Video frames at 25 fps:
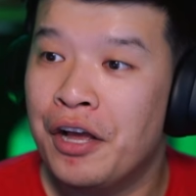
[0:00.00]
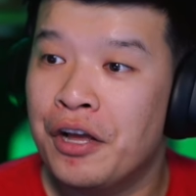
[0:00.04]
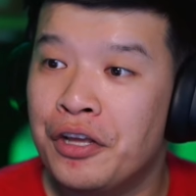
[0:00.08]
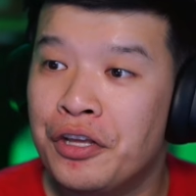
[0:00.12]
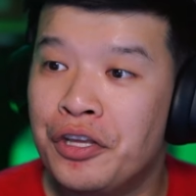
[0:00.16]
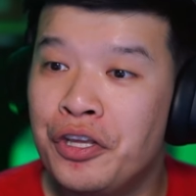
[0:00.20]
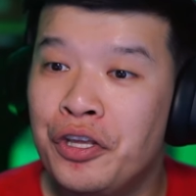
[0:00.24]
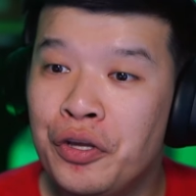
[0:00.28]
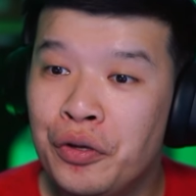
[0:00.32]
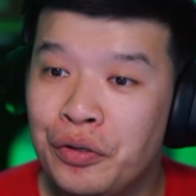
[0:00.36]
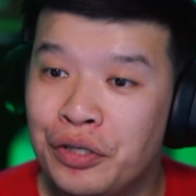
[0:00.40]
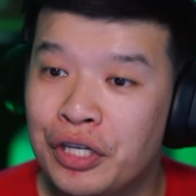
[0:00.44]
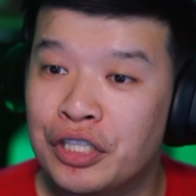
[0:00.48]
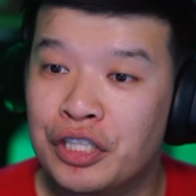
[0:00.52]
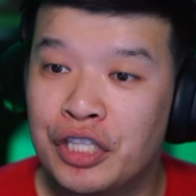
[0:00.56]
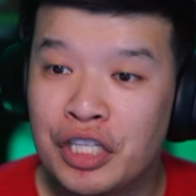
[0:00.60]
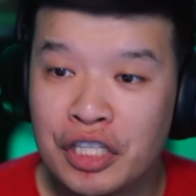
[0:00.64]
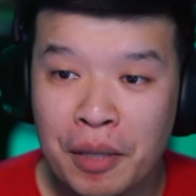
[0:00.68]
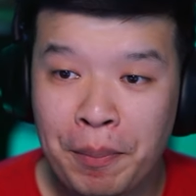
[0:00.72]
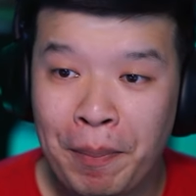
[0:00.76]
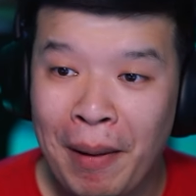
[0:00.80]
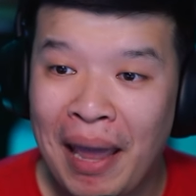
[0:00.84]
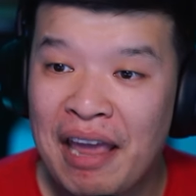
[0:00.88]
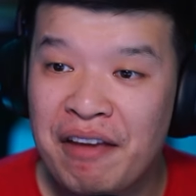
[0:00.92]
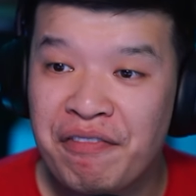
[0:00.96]
You just need
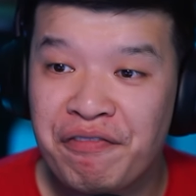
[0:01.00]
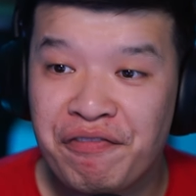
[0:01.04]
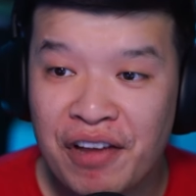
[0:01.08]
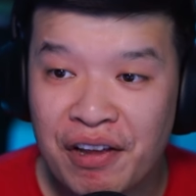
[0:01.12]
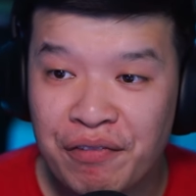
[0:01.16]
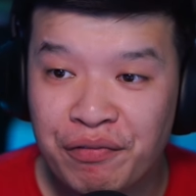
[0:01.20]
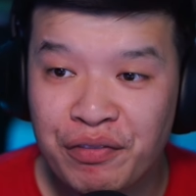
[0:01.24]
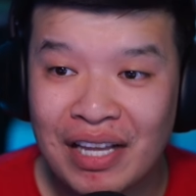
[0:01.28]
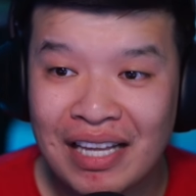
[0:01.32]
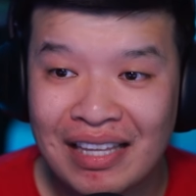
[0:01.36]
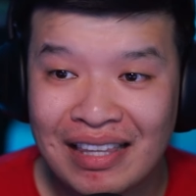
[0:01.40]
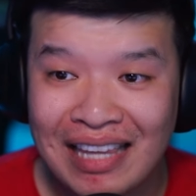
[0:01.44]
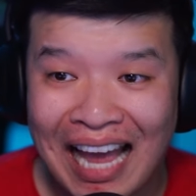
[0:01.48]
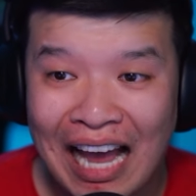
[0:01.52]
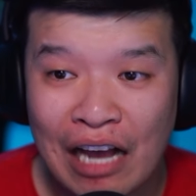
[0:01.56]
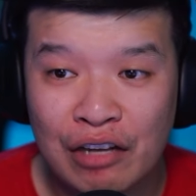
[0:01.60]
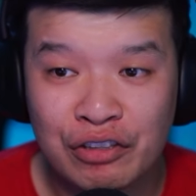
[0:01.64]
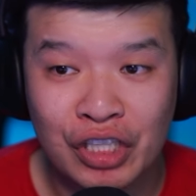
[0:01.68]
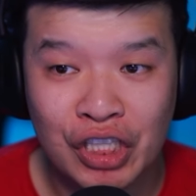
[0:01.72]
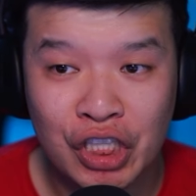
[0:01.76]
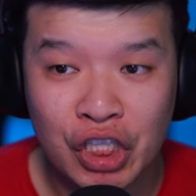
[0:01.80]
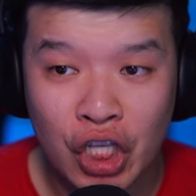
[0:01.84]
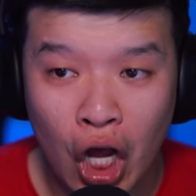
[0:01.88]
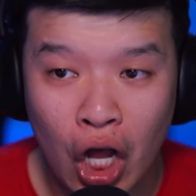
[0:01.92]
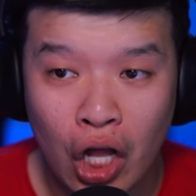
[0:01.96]
to pay
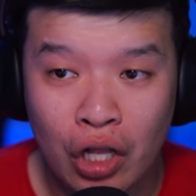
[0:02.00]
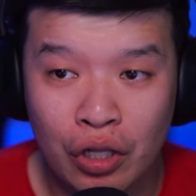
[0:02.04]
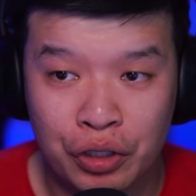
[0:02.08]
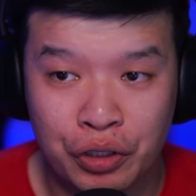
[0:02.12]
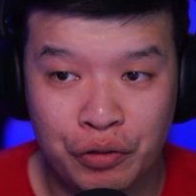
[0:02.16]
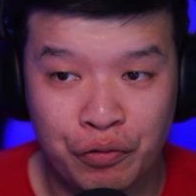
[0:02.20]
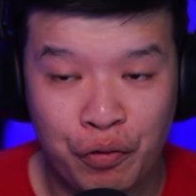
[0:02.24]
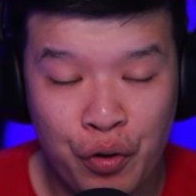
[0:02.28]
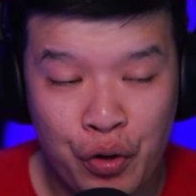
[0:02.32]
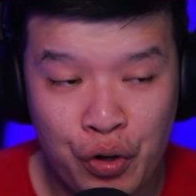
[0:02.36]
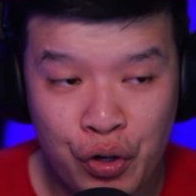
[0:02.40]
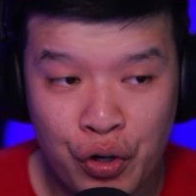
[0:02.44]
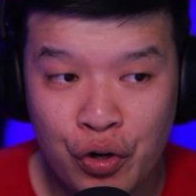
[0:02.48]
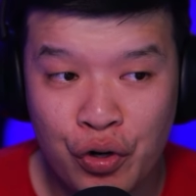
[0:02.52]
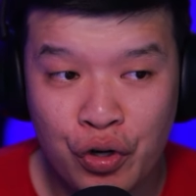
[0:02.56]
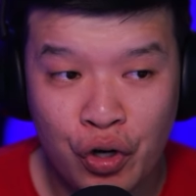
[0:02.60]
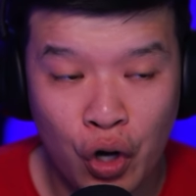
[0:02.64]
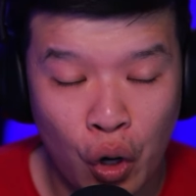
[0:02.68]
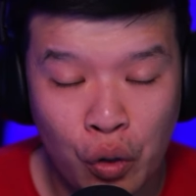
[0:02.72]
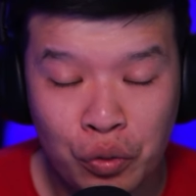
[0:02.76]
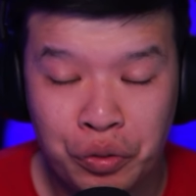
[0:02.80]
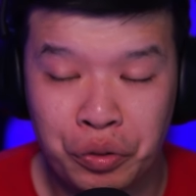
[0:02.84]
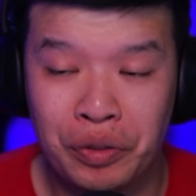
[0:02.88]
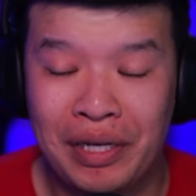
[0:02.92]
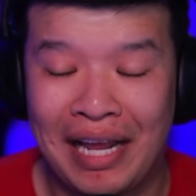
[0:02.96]
$50,000 for you to
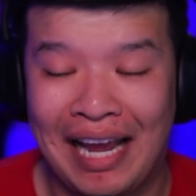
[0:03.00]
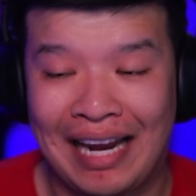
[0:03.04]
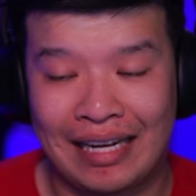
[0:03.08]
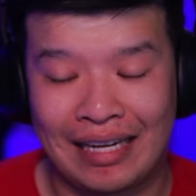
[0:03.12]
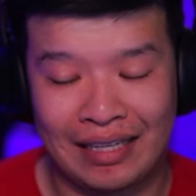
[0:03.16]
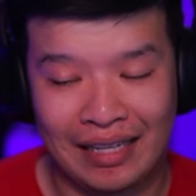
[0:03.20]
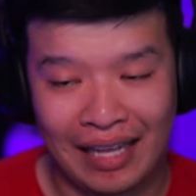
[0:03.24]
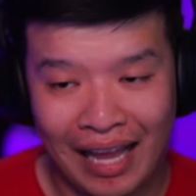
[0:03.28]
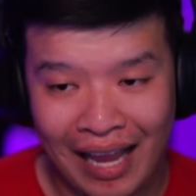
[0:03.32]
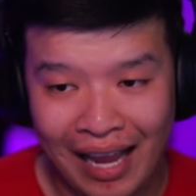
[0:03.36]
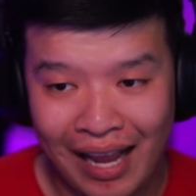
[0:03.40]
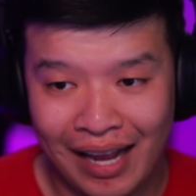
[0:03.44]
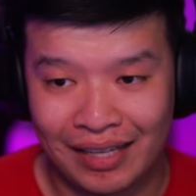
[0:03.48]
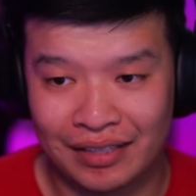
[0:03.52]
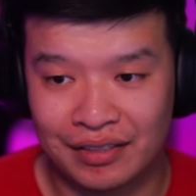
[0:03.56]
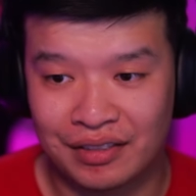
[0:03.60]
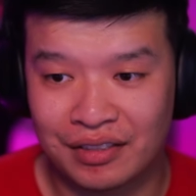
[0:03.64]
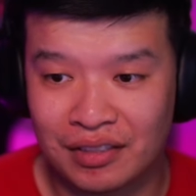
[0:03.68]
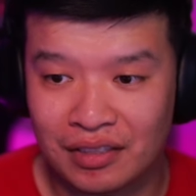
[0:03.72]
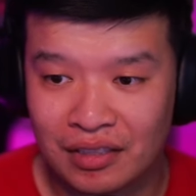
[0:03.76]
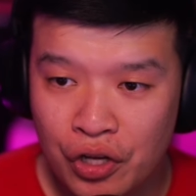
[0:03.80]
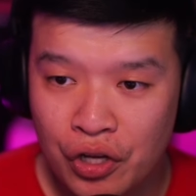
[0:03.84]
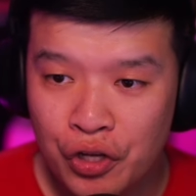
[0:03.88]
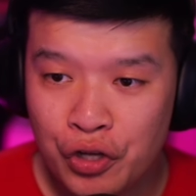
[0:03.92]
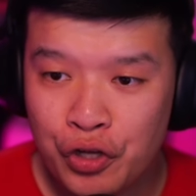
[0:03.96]
go to that
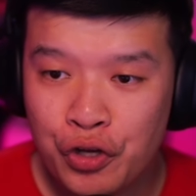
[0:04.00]
class.